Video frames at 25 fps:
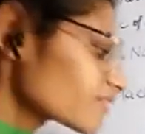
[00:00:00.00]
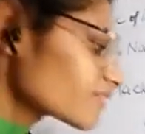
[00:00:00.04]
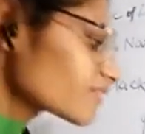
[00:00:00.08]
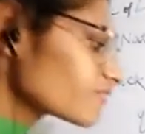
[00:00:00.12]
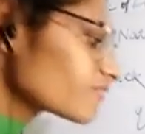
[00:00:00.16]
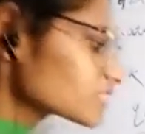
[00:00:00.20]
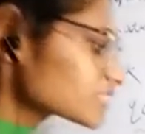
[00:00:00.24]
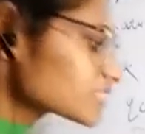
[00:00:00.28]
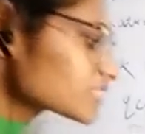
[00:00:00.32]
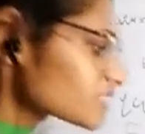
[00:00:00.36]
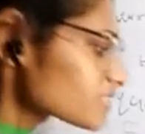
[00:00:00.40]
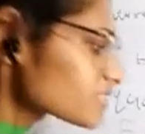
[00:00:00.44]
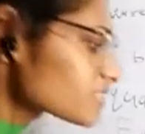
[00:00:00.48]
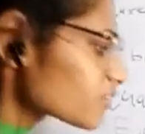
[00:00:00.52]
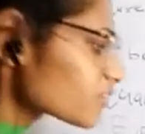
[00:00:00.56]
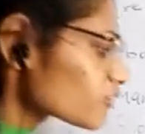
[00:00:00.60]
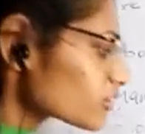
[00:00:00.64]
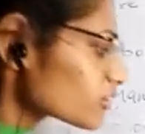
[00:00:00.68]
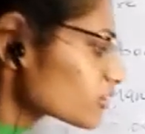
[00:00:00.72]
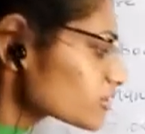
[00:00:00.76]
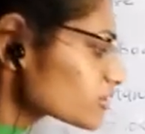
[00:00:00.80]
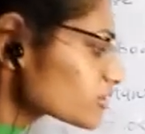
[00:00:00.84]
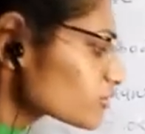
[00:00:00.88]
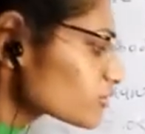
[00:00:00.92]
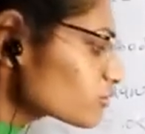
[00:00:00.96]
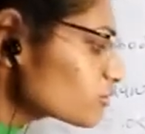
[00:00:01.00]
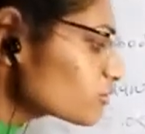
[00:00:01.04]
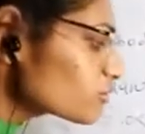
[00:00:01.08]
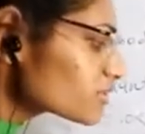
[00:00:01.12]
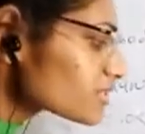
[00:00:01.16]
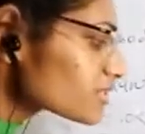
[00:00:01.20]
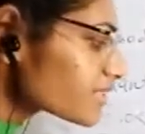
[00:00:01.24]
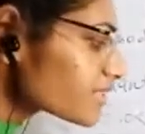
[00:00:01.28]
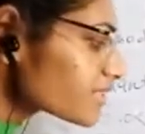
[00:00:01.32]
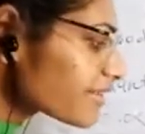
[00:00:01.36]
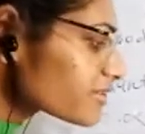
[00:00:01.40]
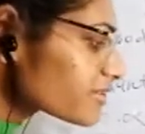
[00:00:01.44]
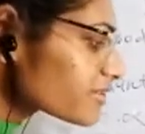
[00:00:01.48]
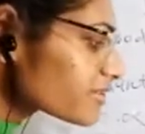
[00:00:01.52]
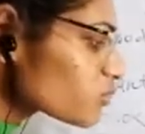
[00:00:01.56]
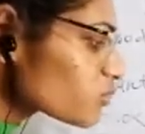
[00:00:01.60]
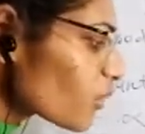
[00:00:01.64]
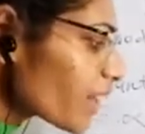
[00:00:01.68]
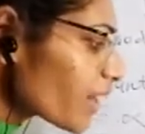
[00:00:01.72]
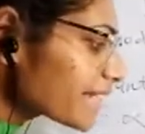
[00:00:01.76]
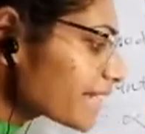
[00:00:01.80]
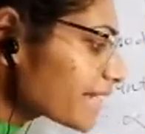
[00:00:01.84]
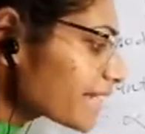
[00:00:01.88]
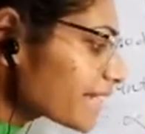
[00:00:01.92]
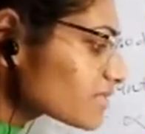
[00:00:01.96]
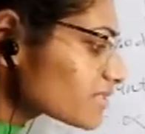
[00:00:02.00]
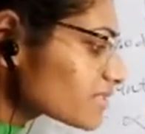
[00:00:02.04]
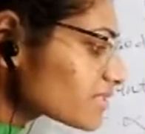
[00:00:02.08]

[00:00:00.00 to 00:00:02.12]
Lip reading: Which is equals to 6.6